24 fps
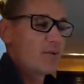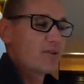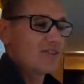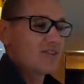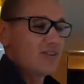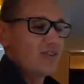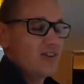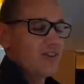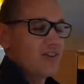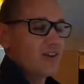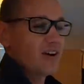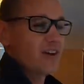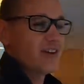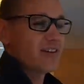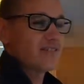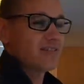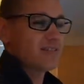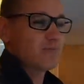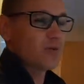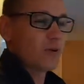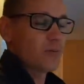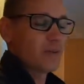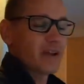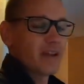We'll see you
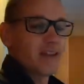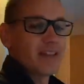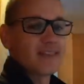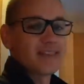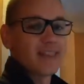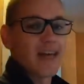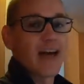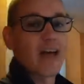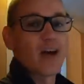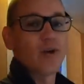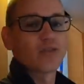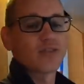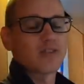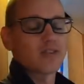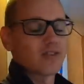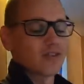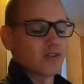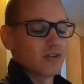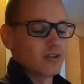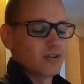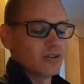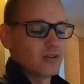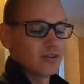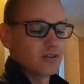guys probably in a day or
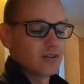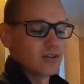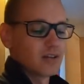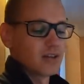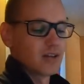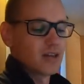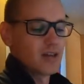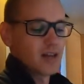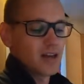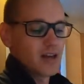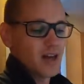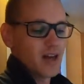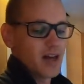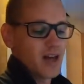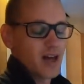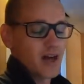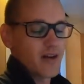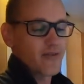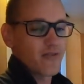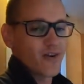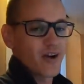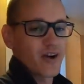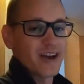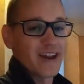two
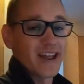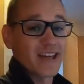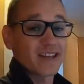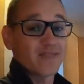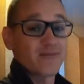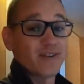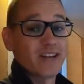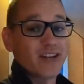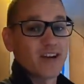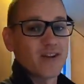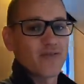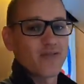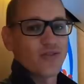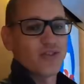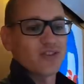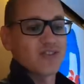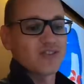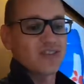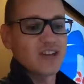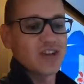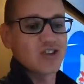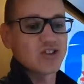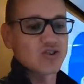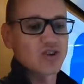for our next video for the
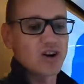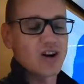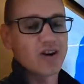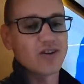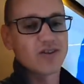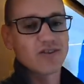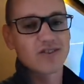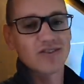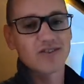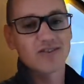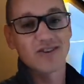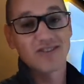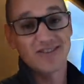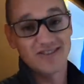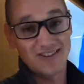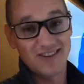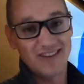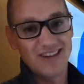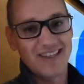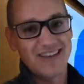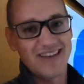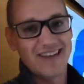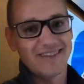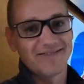sea trial. So
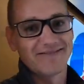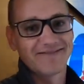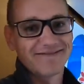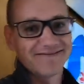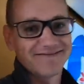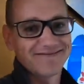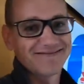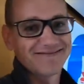see you then.